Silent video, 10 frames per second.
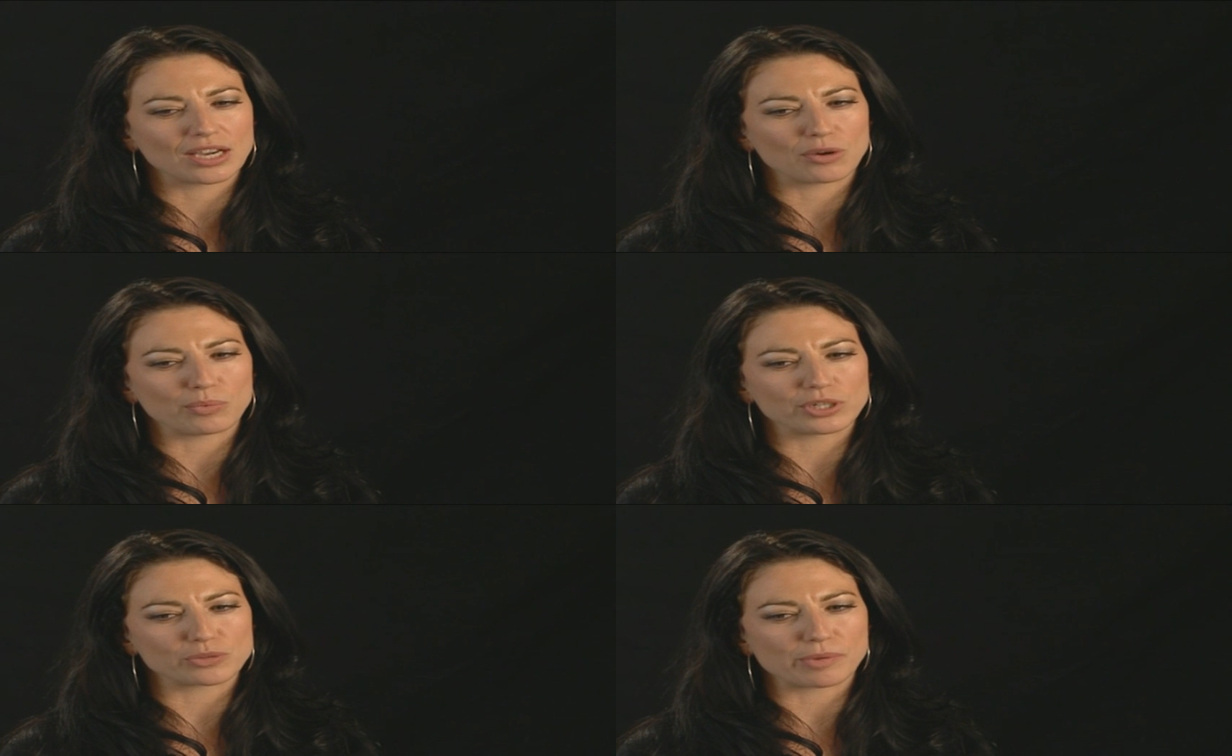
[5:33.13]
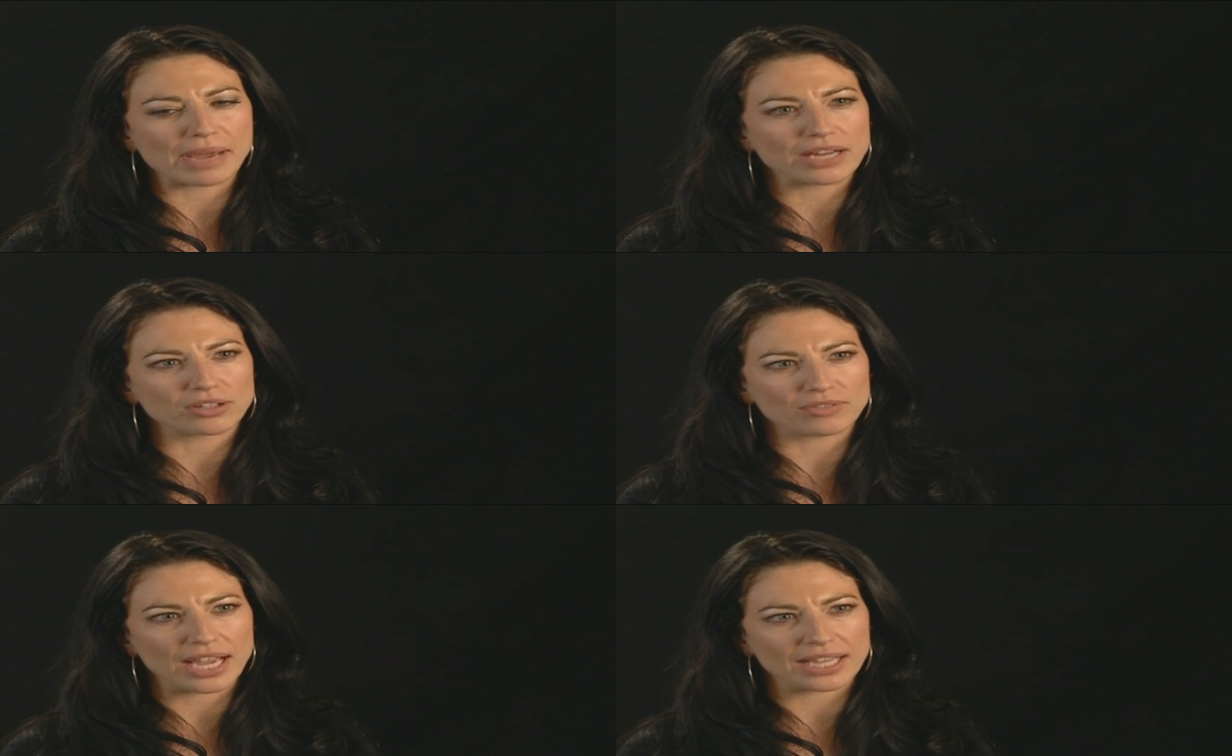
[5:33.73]
which we may not
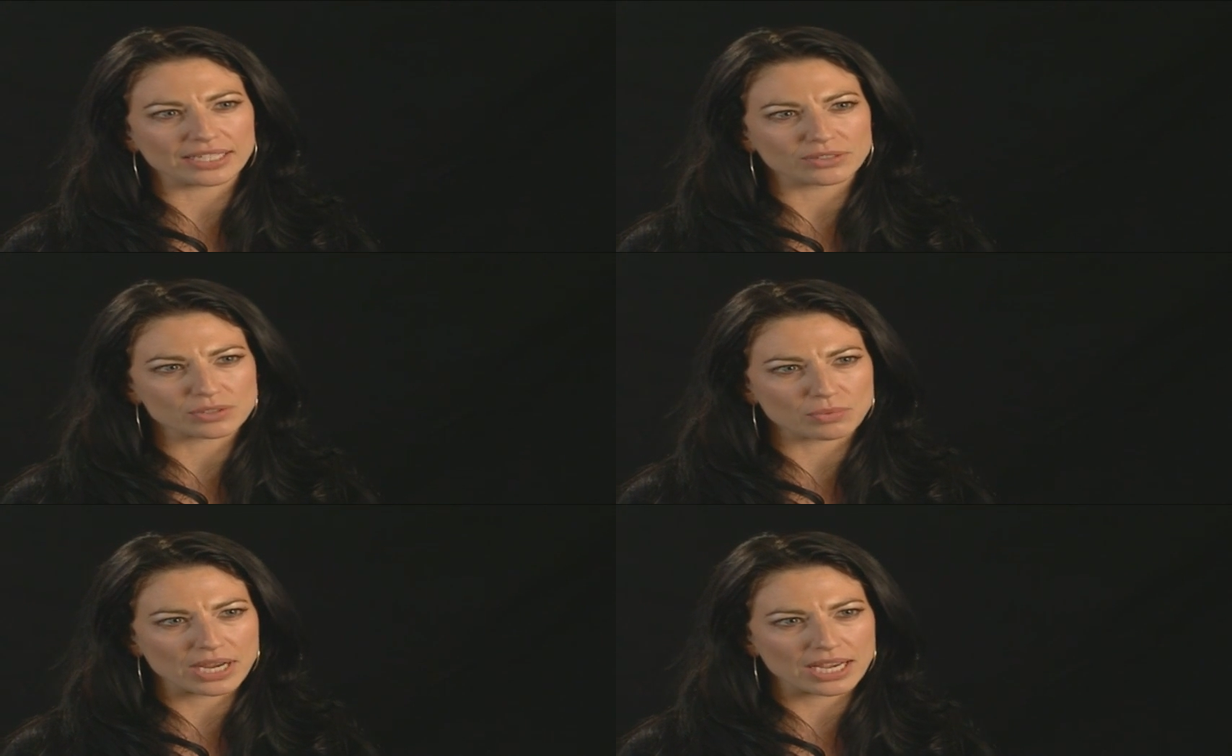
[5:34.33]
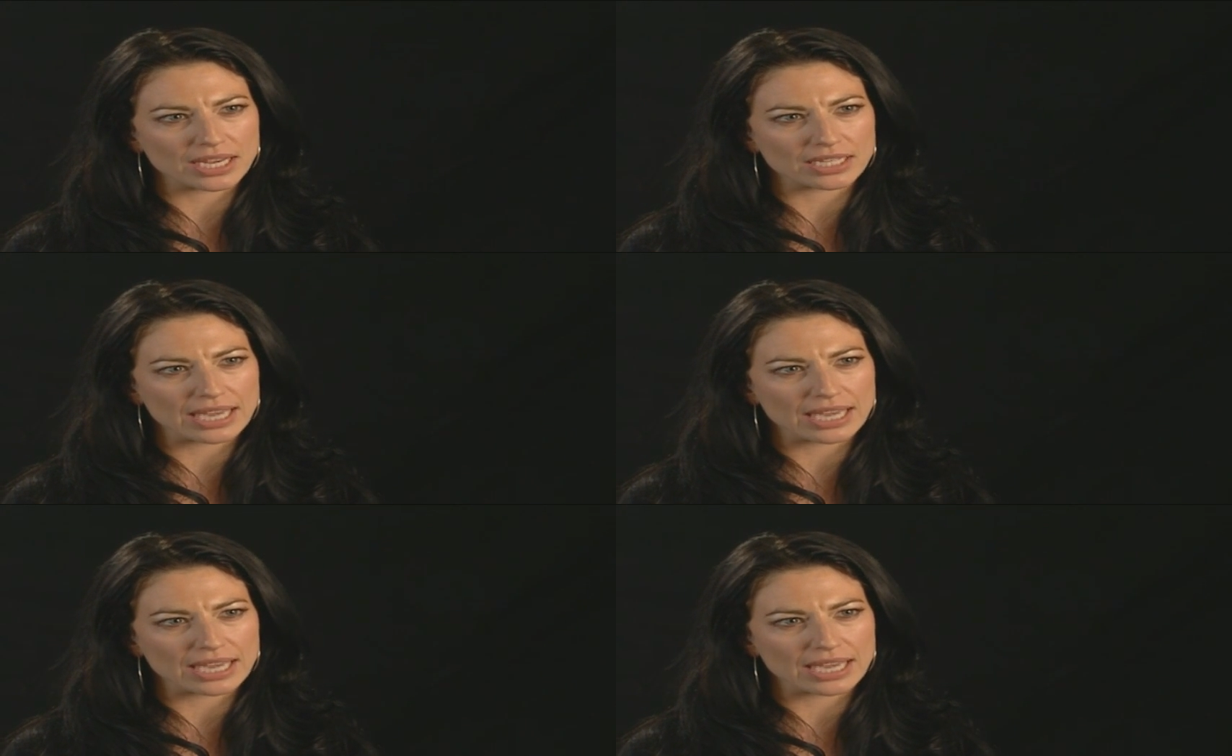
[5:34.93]
have had elsewhere.